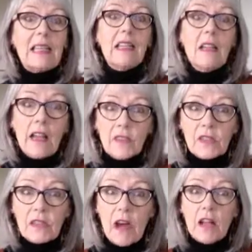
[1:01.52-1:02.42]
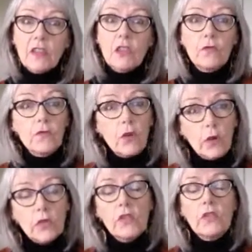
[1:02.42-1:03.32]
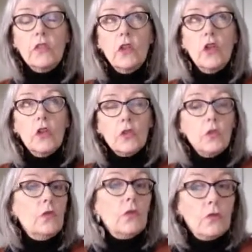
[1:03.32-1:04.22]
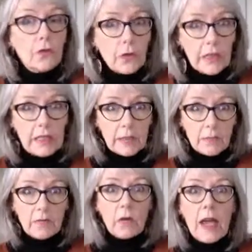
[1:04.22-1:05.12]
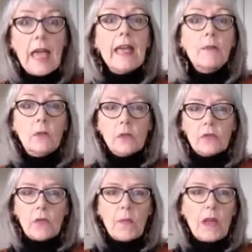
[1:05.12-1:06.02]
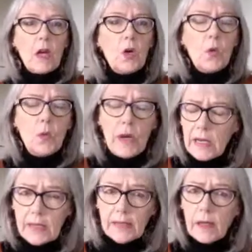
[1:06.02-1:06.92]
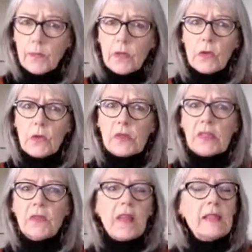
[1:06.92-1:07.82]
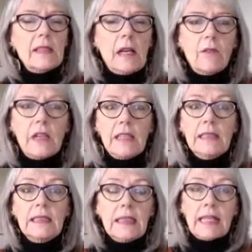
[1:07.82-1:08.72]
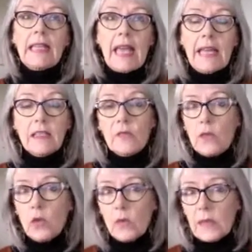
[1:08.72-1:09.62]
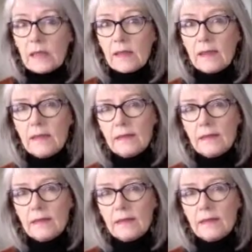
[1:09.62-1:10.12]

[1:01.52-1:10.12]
a lifestyle devoted to the freedom for animals from the horrendous abuse they suffer at the hands of humans.